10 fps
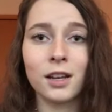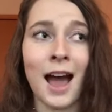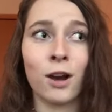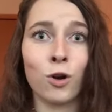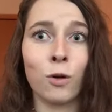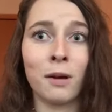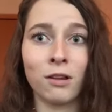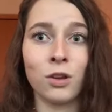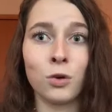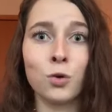I don't know about
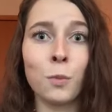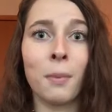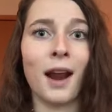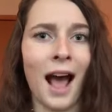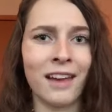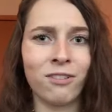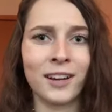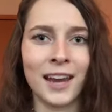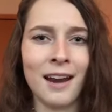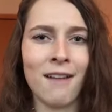you, but I
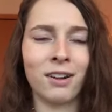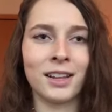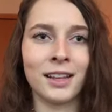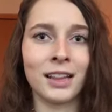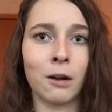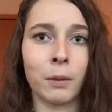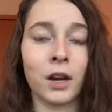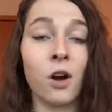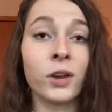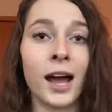forget everything that I'm
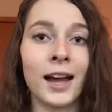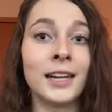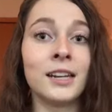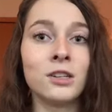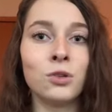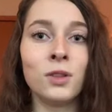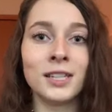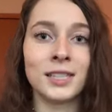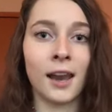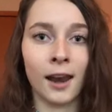like, oh yeah, I need to do
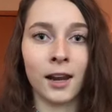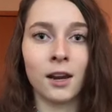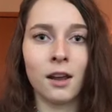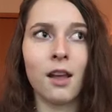this tonight.